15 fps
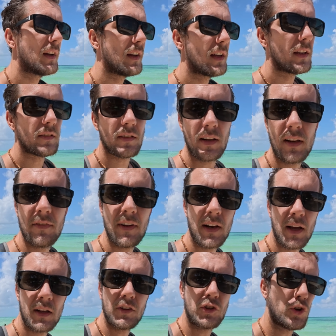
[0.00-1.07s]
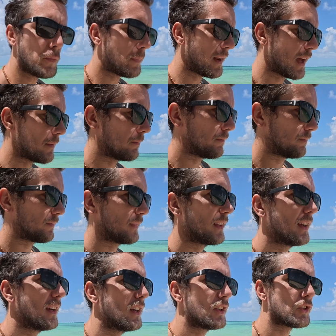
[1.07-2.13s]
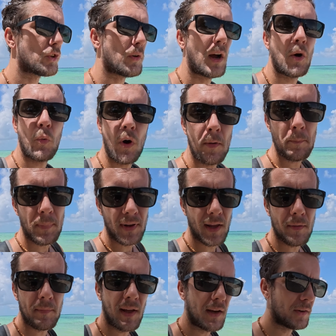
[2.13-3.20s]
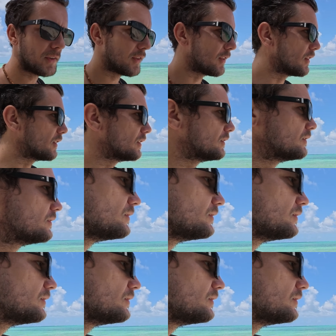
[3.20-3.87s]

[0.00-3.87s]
is leaving at 2 p.m. It's around 1 p.m. now, so